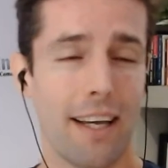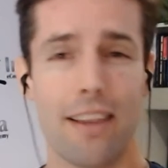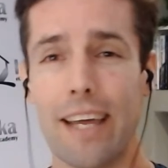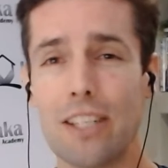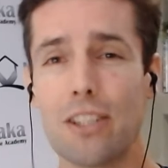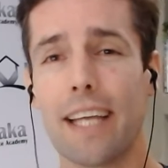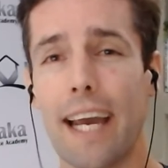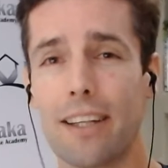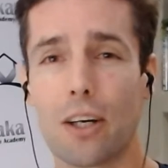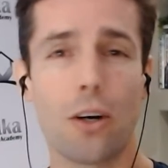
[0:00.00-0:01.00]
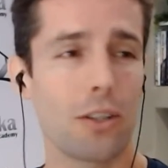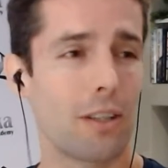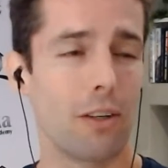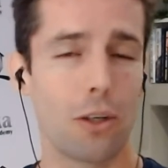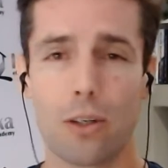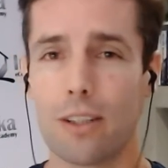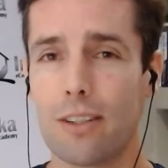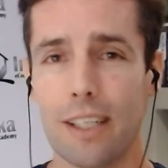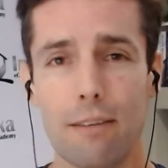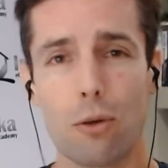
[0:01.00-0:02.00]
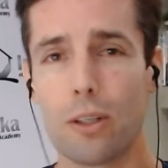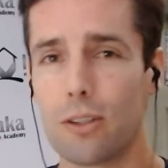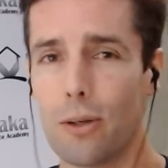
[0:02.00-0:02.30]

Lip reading: They just add the cost of the courier to the invoice,